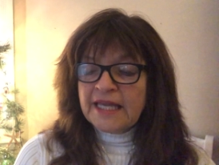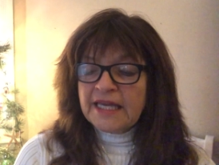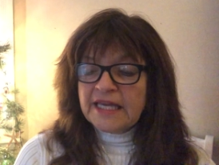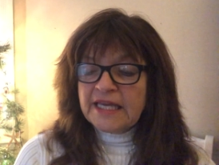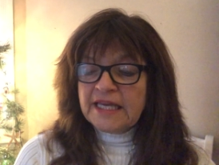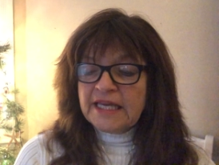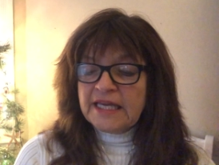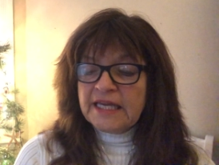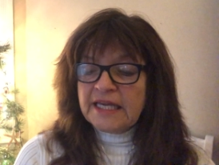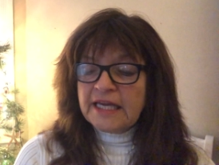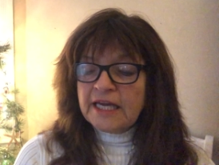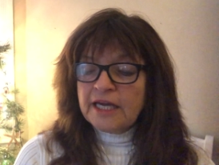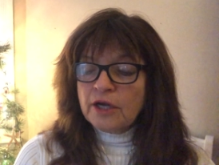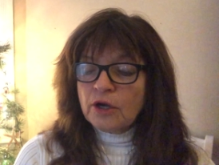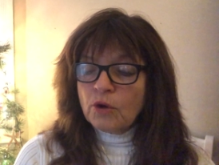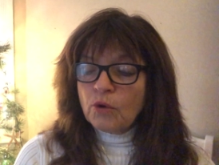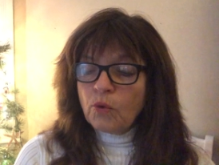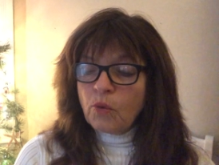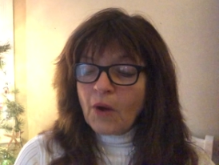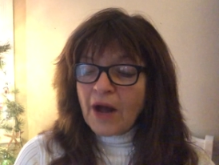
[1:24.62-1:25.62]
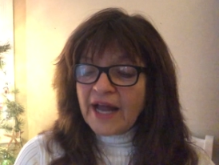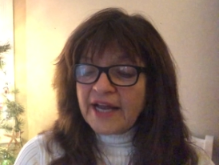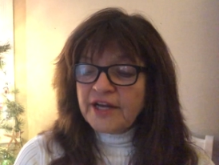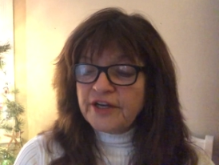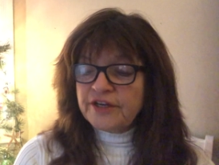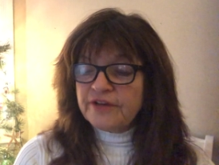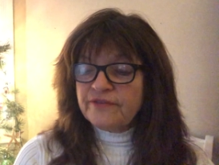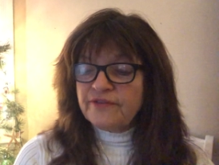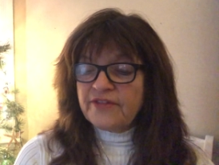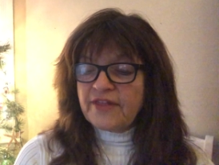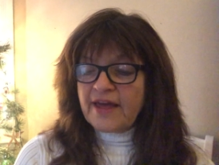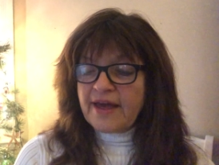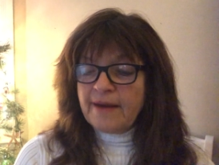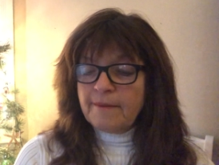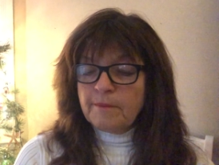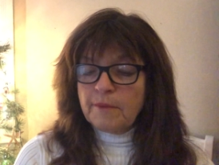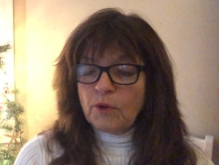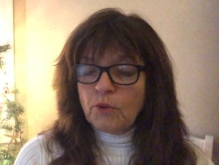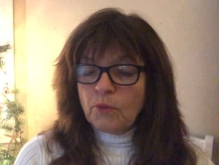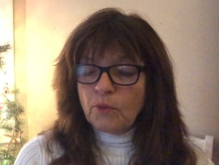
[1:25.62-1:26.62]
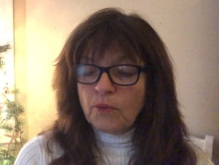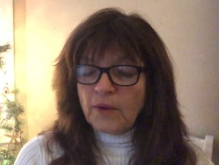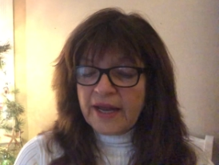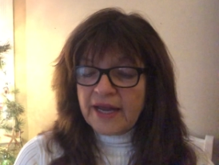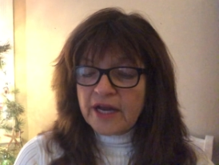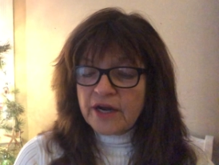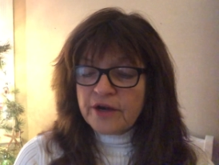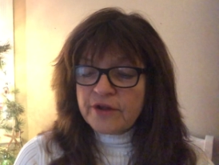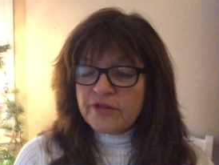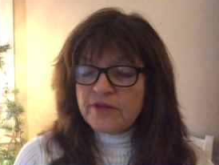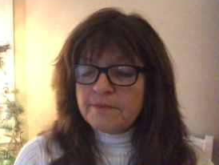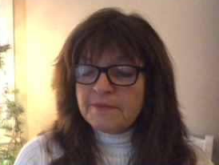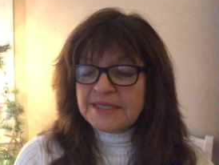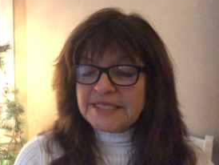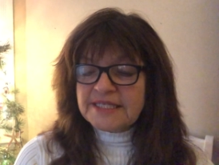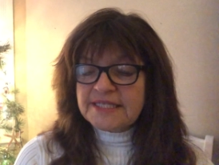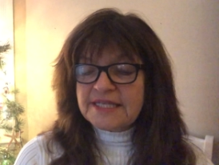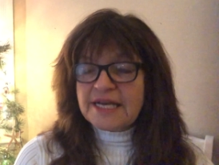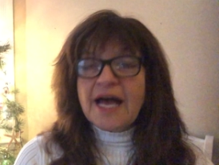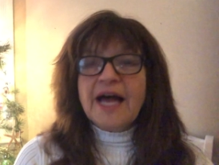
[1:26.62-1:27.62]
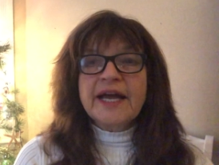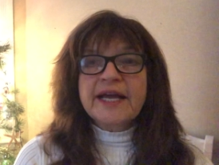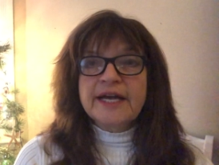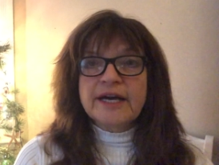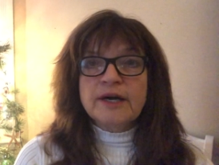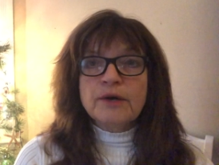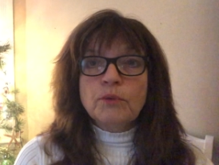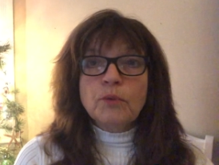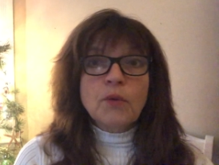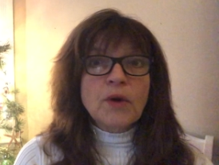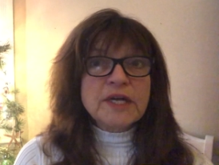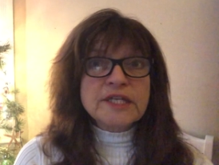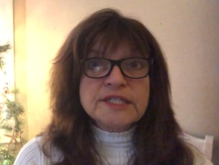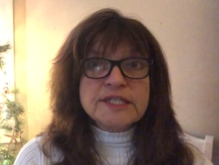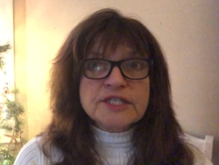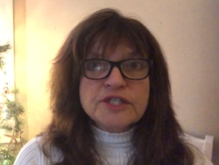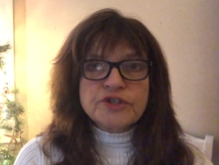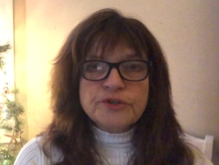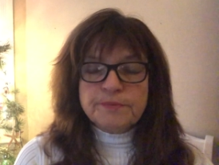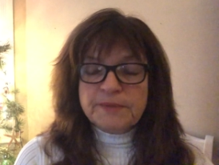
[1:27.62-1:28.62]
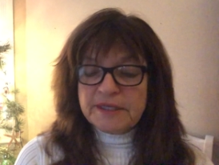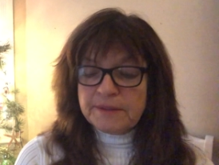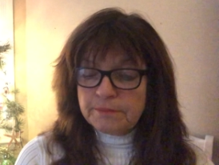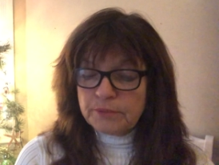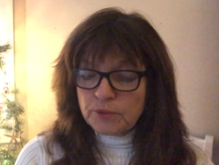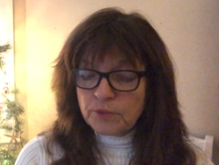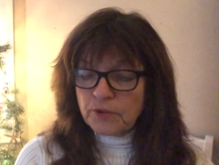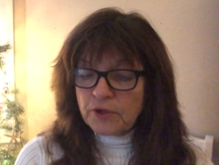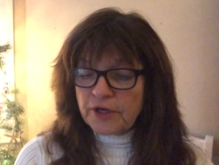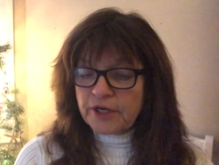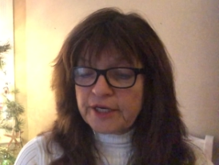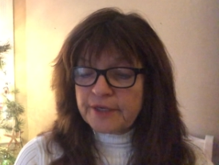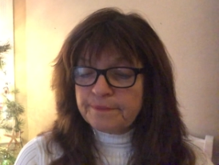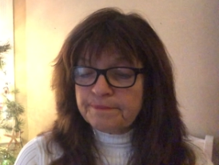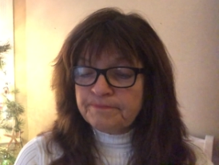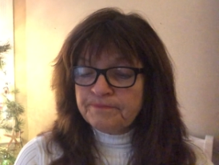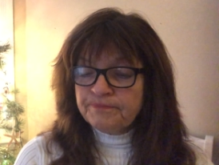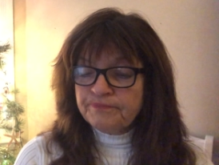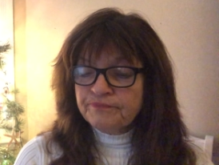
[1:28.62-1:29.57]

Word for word: he inquired of them where the Messiah was to be born.